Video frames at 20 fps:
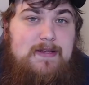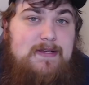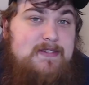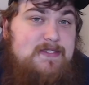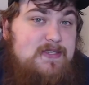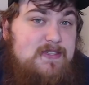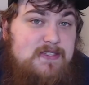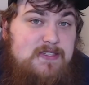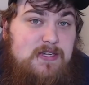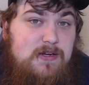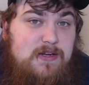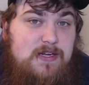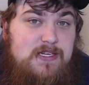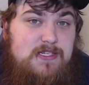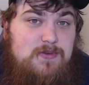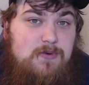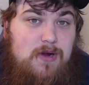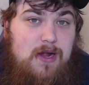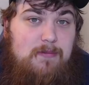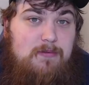This is a series
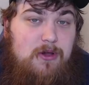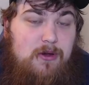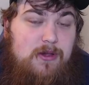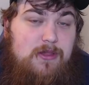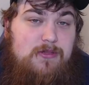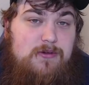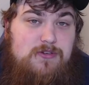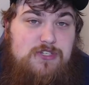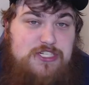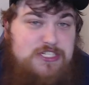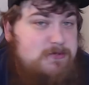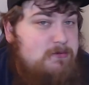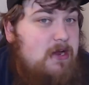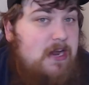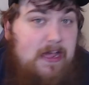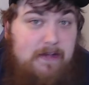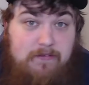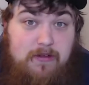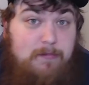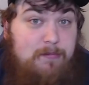where I'm going through just about
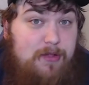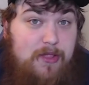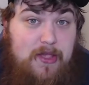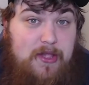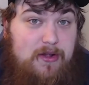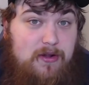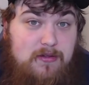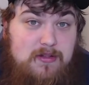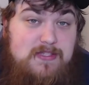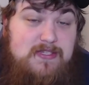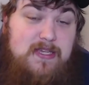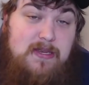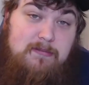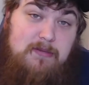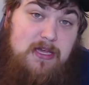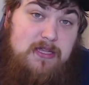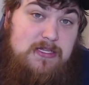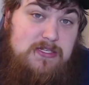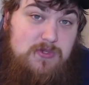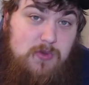every player that's going to be
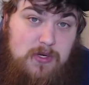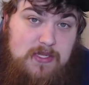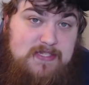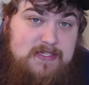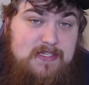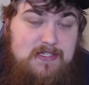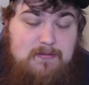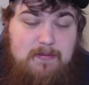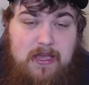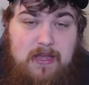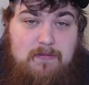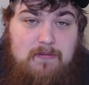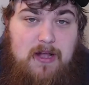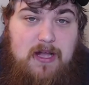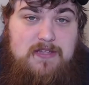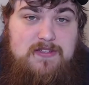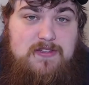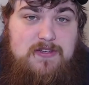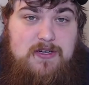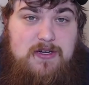on the 26 man
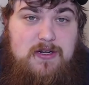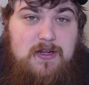roster.